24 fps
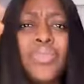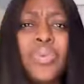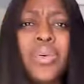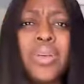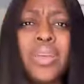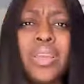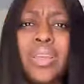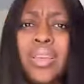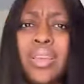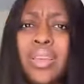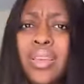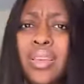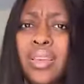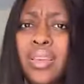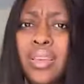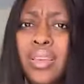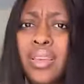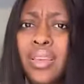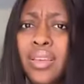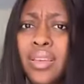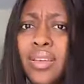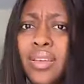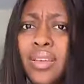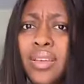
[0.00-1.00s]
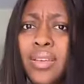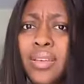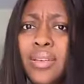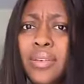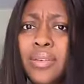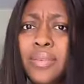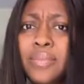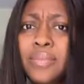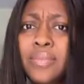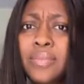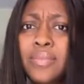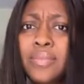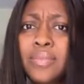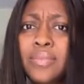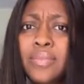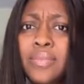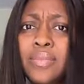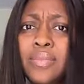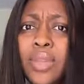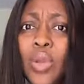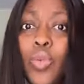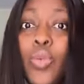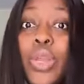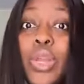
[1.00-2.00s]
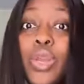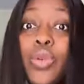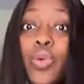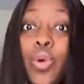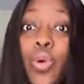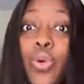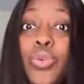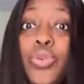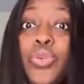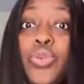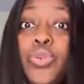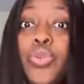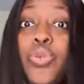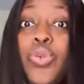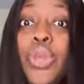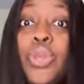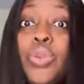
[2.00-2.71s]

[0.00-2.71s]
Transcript: Are you okay? We know you.